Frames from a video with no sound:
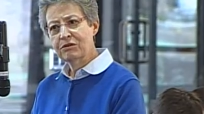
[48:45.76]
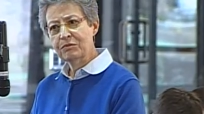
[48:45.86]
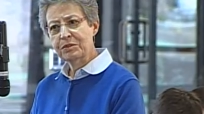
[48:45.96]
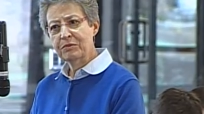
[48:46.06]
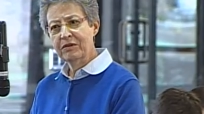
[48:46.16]

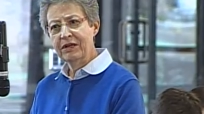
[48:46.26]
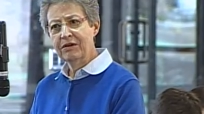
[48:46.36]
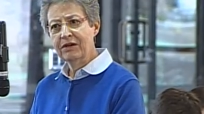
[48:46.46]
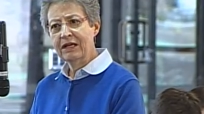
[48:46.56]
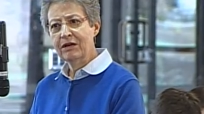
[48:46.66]
groups were
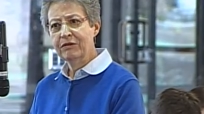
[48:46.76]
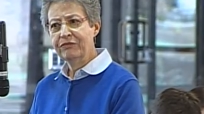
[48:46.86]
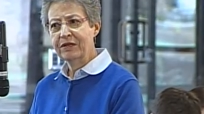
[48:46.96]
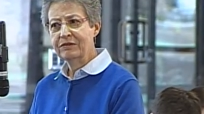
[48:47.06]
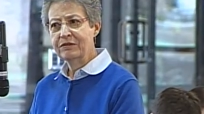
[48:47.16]
there, and how
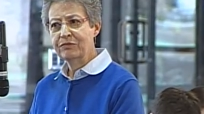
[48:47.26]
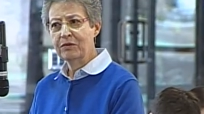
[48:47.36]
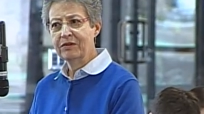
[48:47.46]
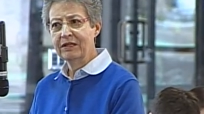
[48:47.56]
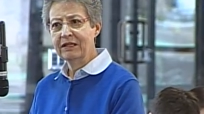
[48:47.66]
effective
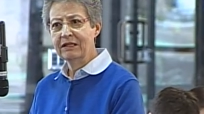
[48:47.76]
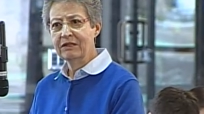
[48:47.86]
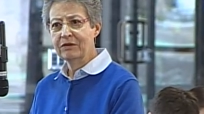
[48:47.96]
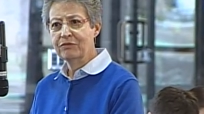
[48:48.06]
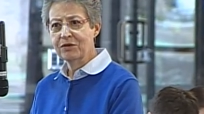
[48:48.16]
were they in
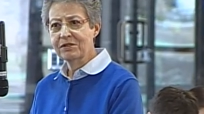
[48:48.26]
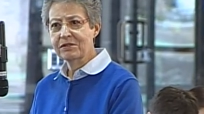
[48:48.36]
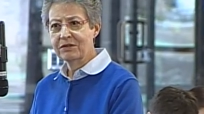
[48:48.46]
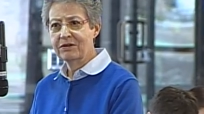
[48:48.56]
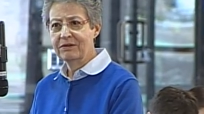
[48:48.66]
getting their
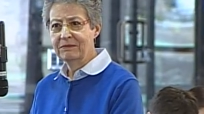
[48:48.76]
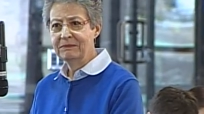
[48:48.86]
voices heard?